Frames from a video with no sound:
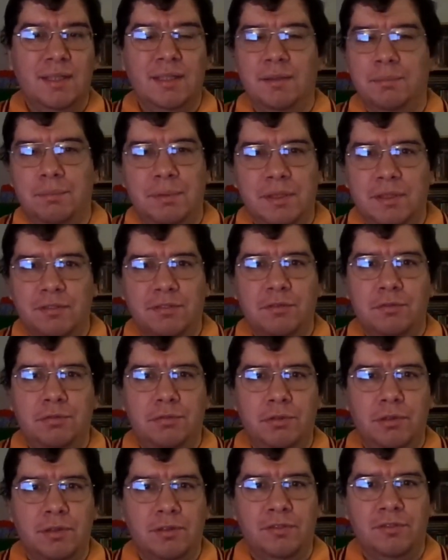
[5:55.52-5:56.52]
the biggest
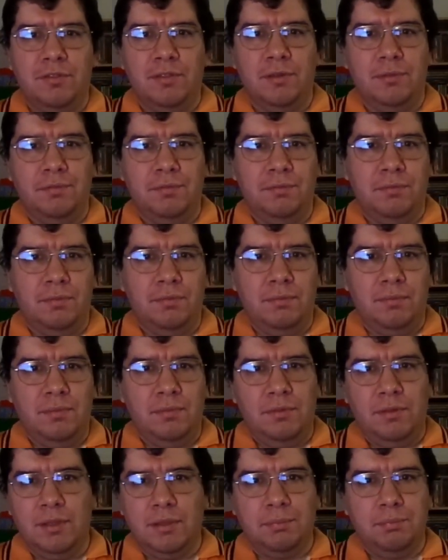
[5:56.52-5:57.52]
crooks of
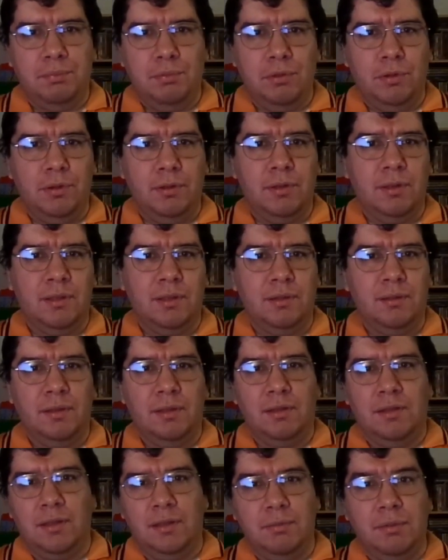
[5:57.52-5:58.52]
Duckburg,
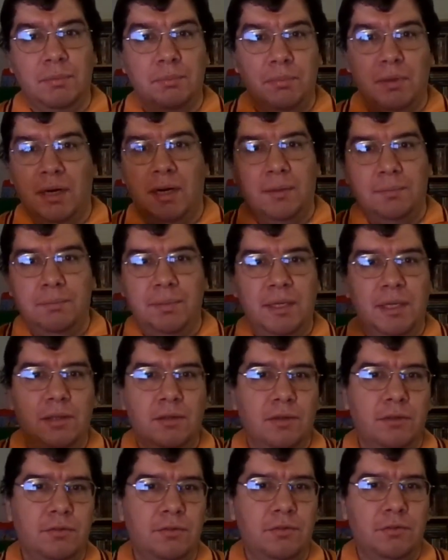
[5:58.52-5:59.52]
along with Ma
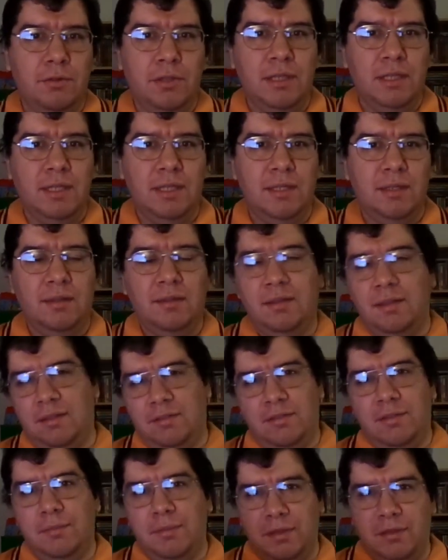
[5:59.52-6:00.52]
Beagle joining in.
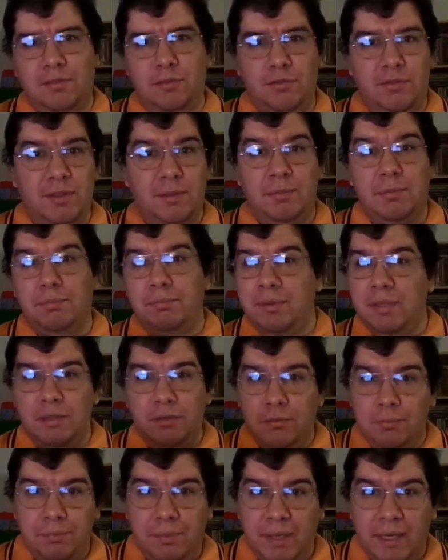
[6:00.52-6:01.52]
Sometimes there's even
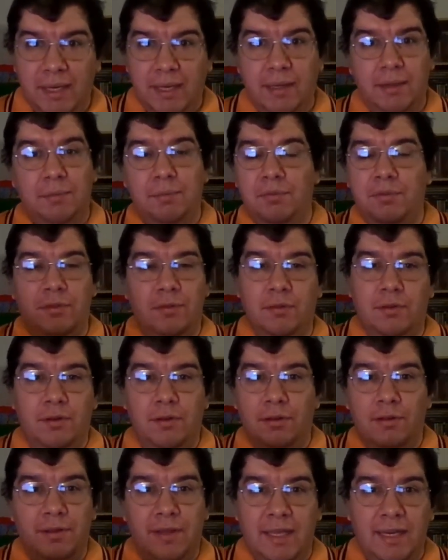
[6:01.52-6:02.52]
Beagle Babes and
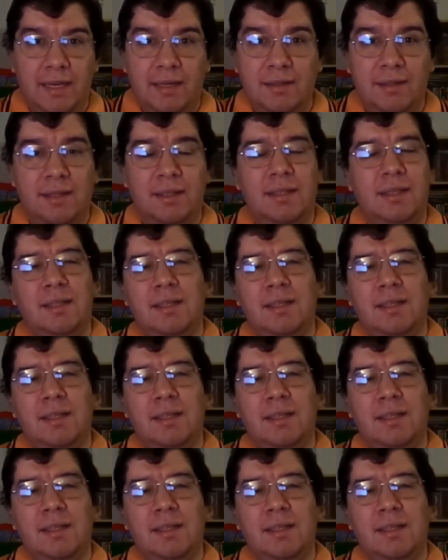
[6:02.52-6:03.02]
all of that.